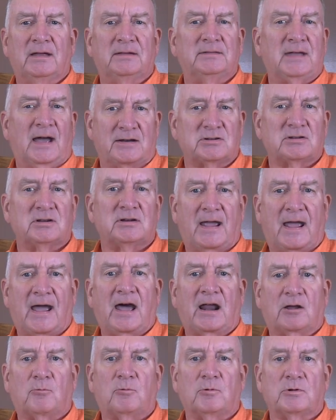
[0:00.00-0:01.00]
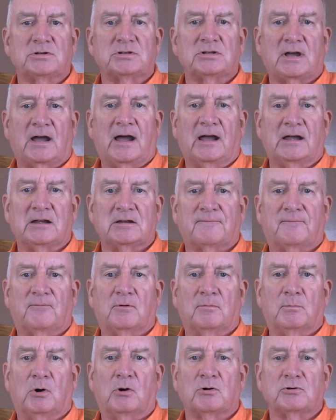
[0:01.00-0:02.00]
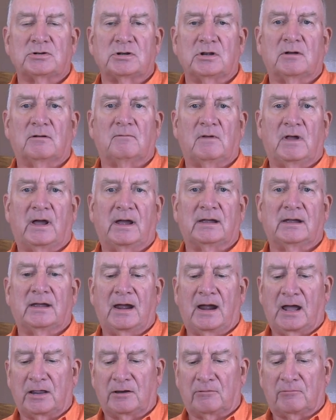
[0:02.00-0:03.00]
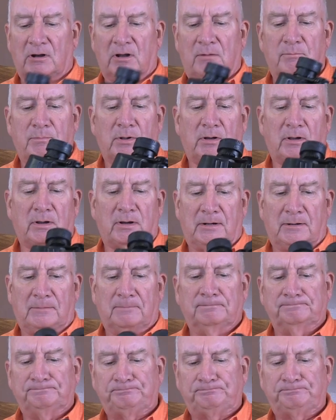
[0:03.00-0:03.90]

That's an adequate size for most of your light gathering ability.